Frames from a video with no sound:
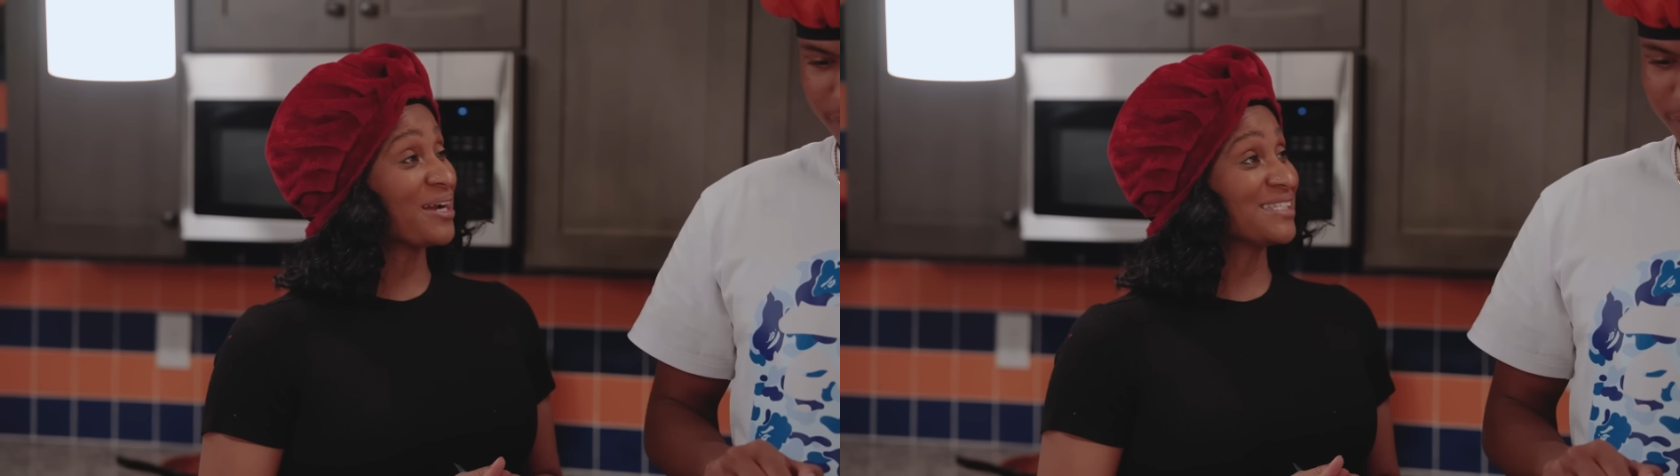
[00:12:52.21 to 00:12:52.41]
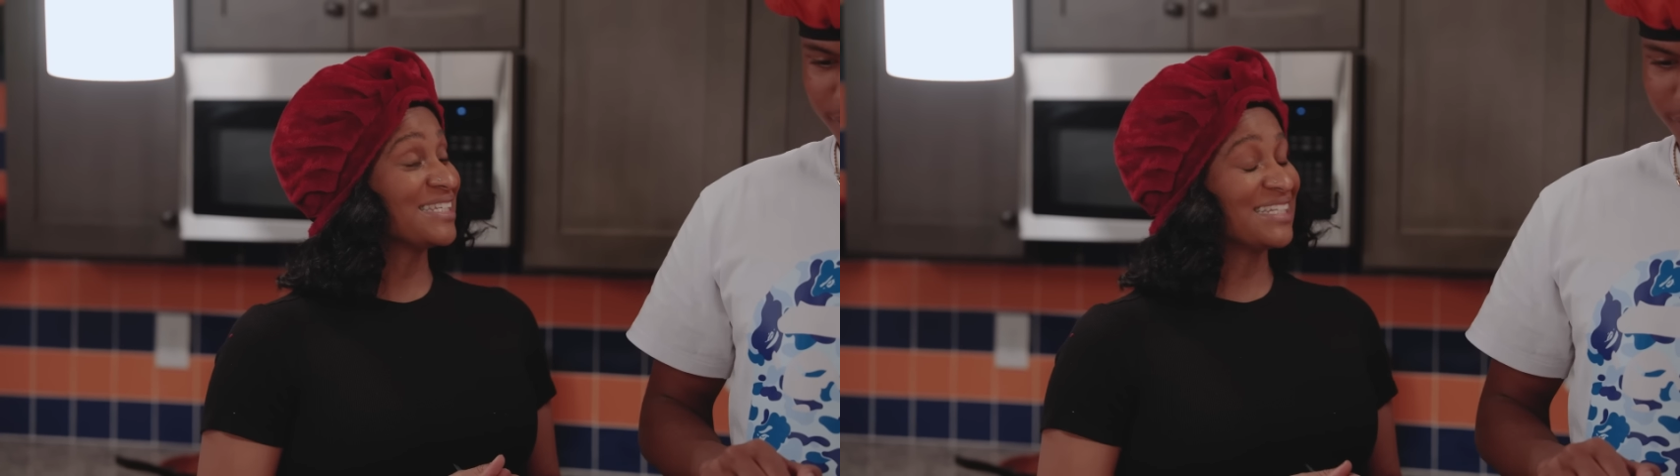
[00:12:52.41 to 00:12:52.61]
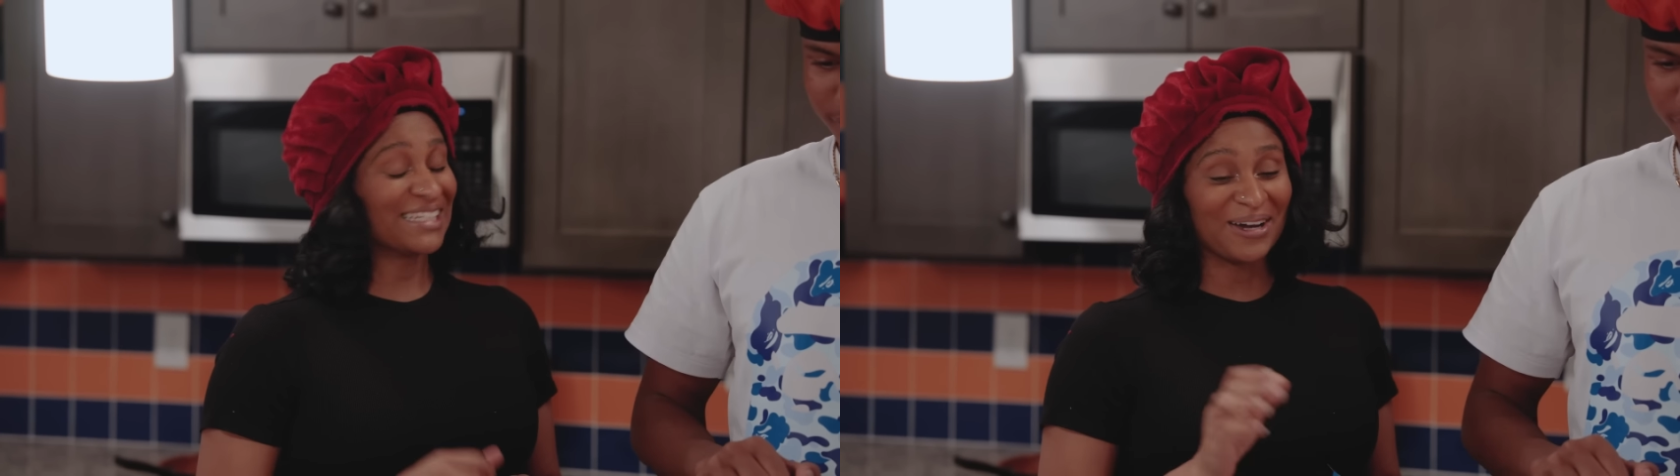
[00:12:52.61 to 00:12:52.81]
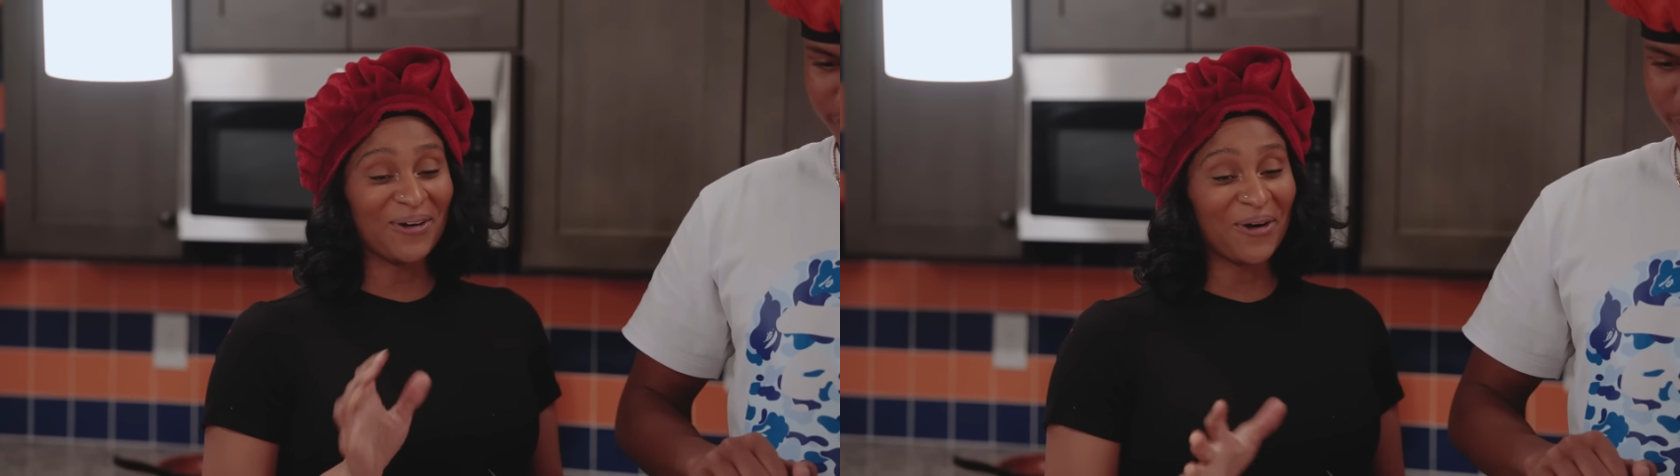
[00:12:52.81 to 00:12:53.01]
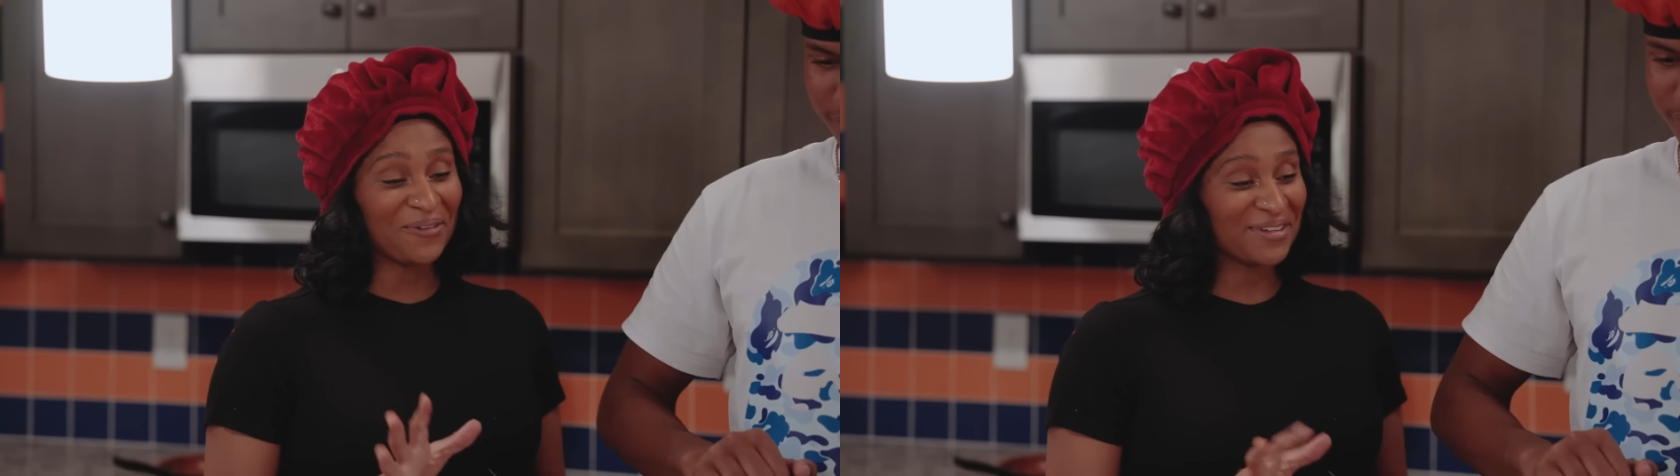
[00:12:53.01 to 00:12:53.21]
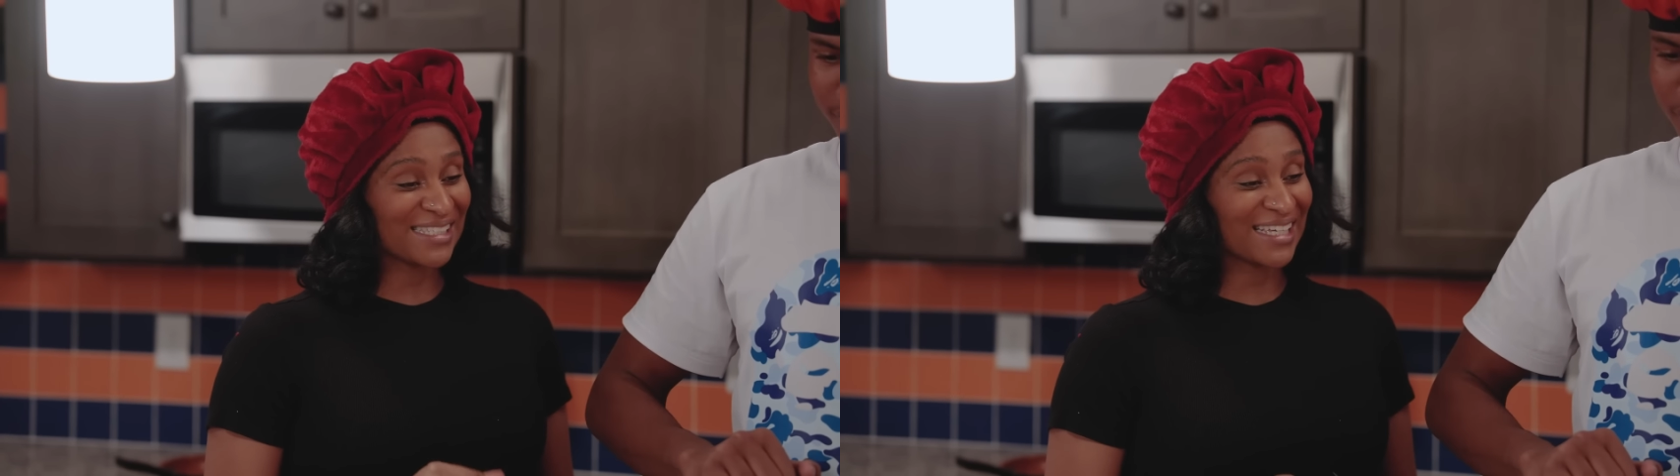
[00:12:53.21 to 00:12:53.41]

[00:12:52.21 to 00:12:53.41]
the person to go over this